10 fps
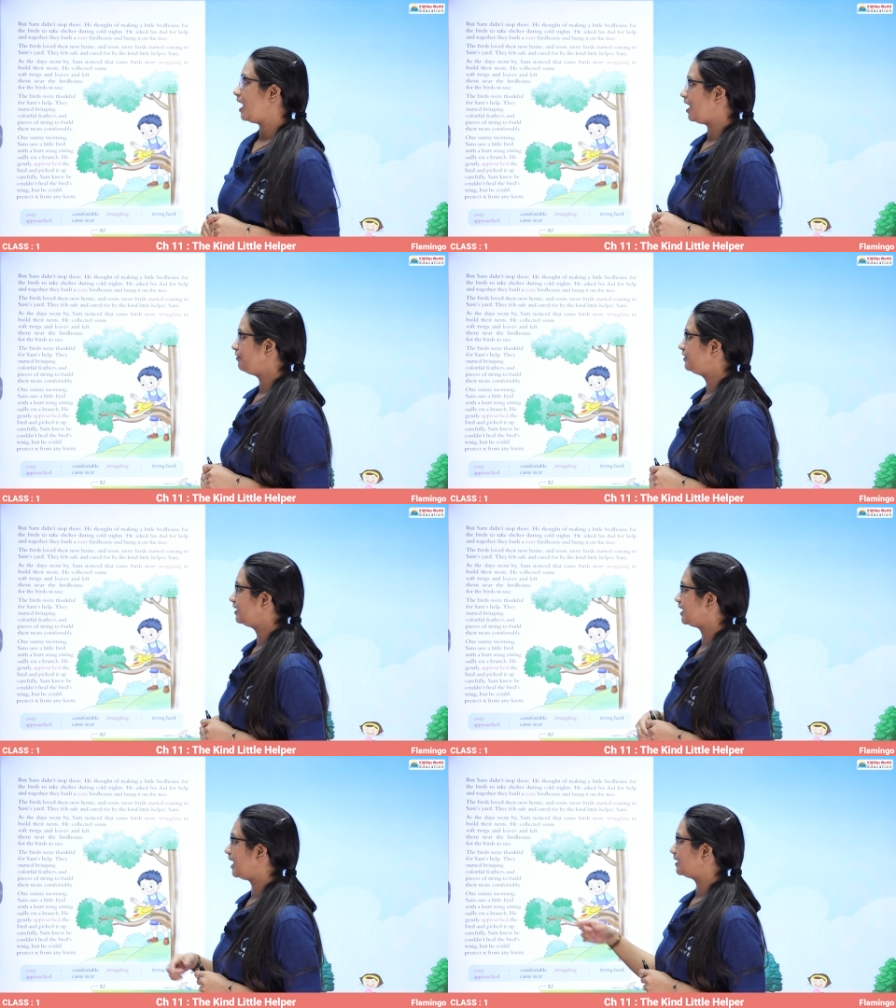
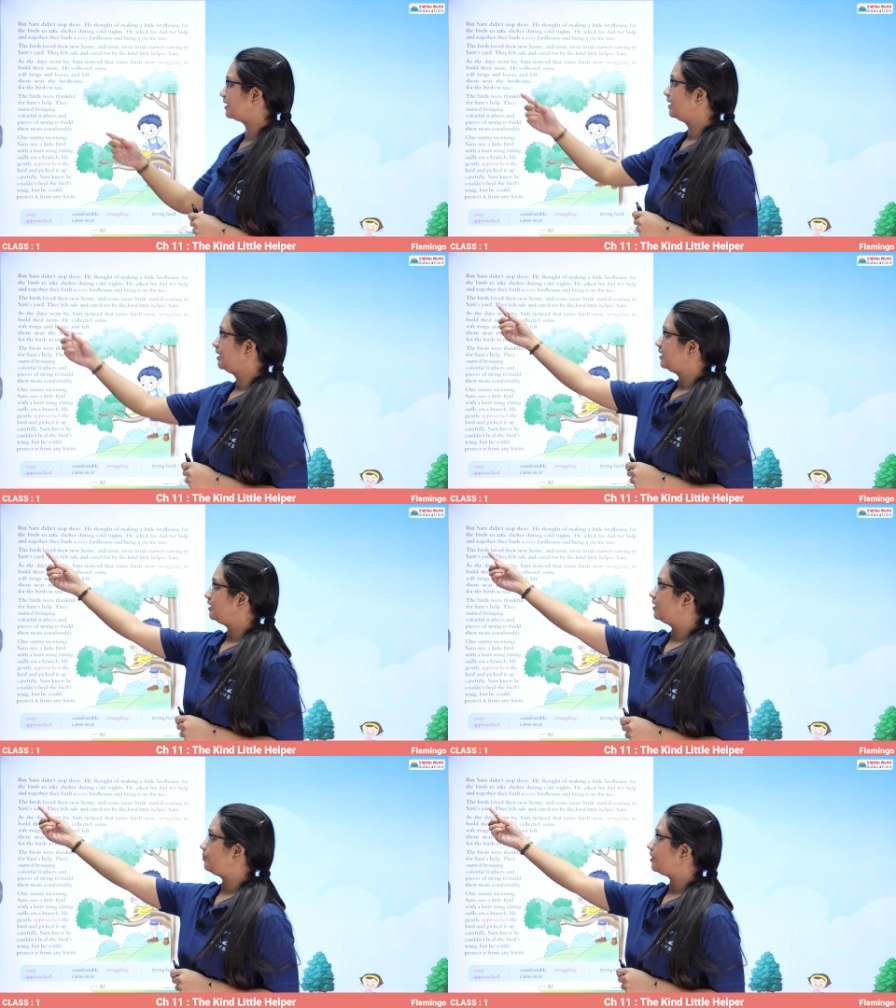After that,
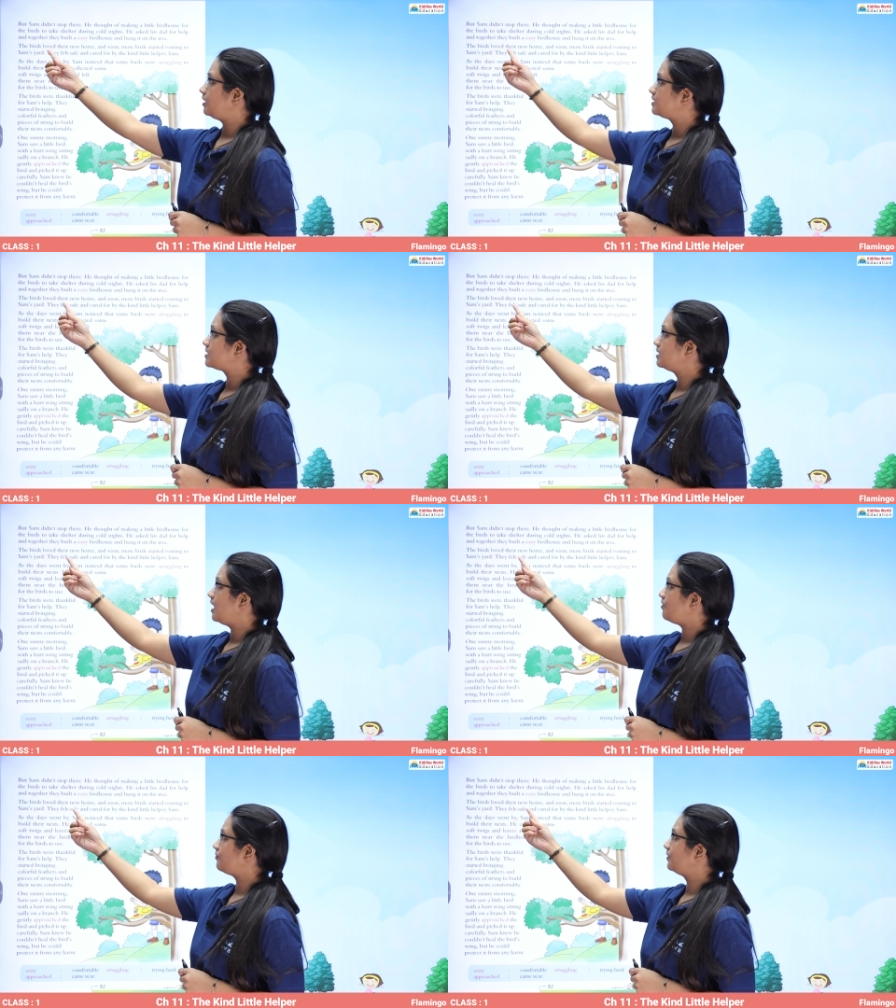the birds
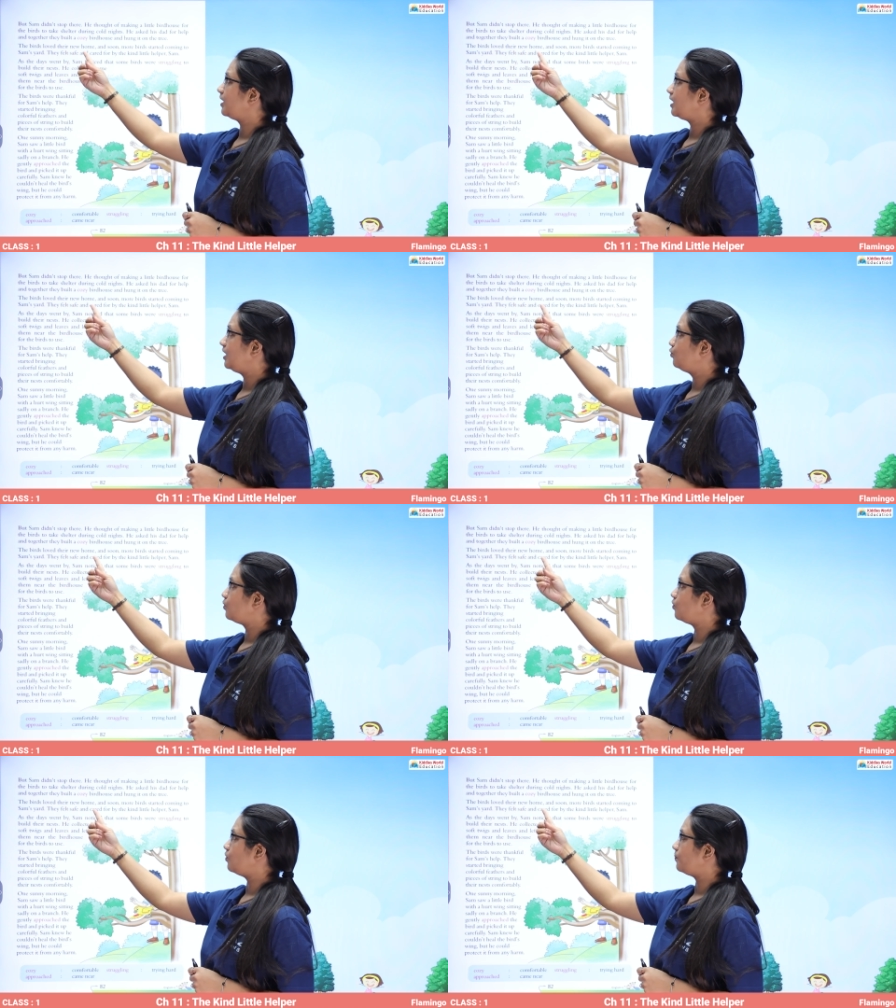loved their new
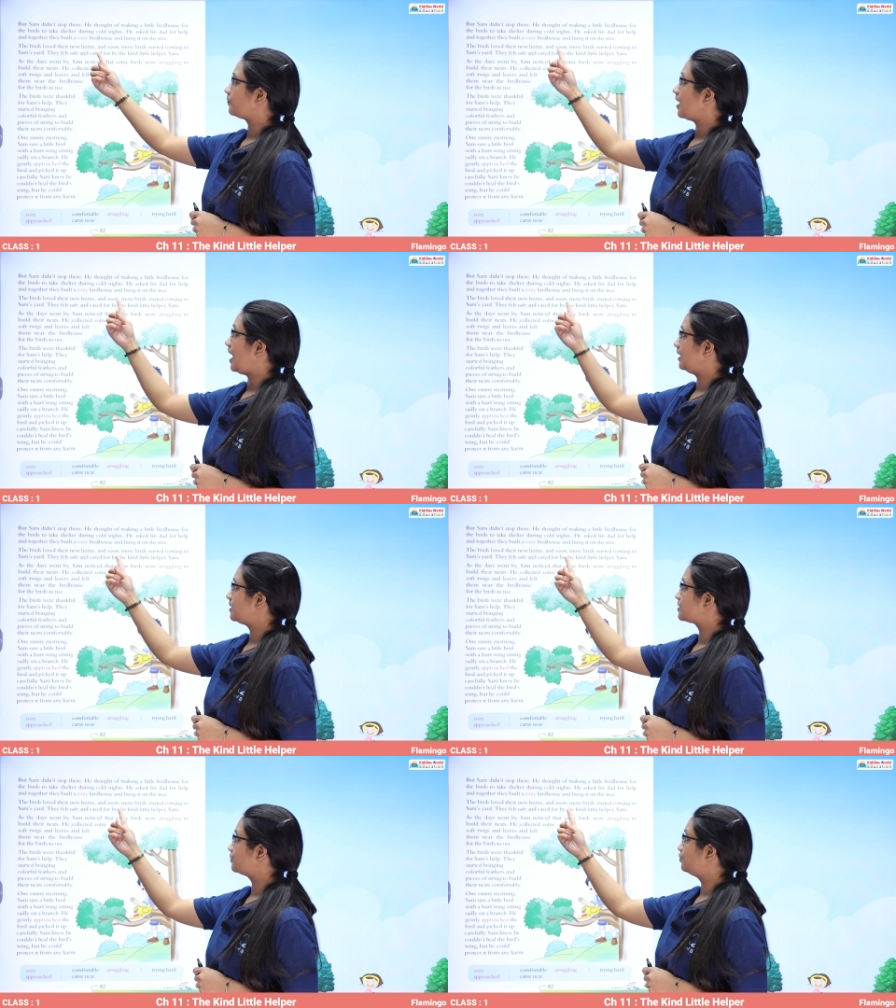home,
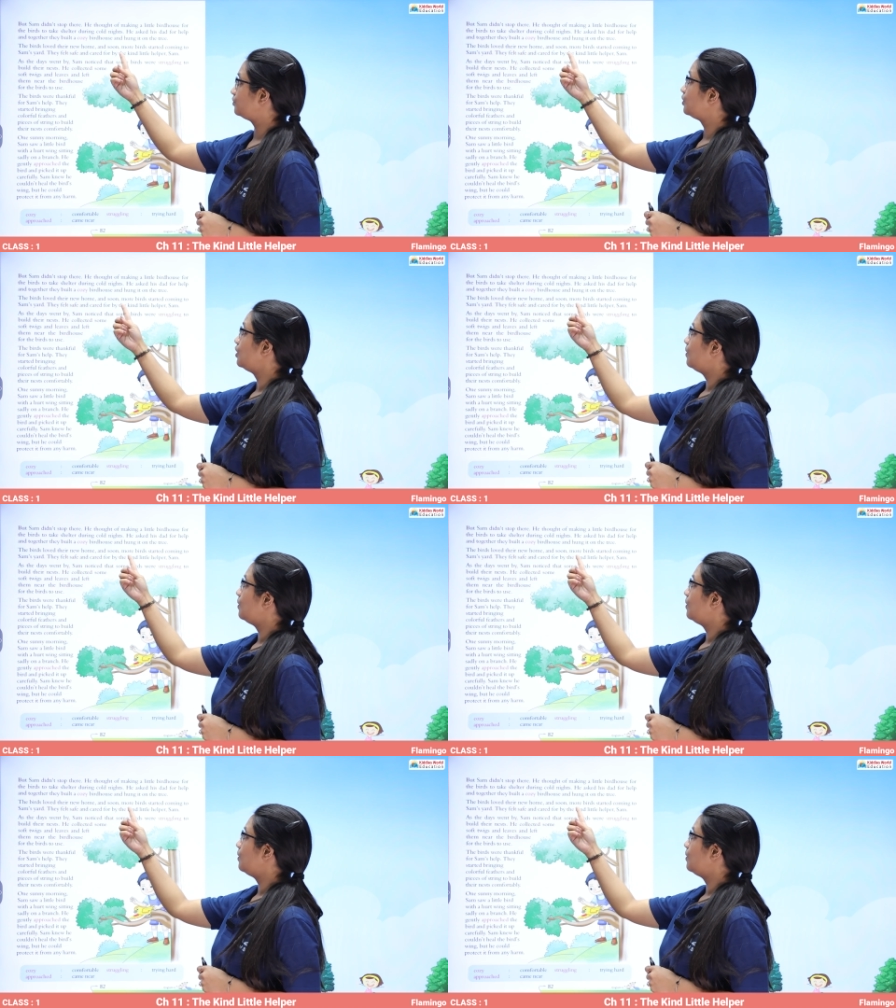and soon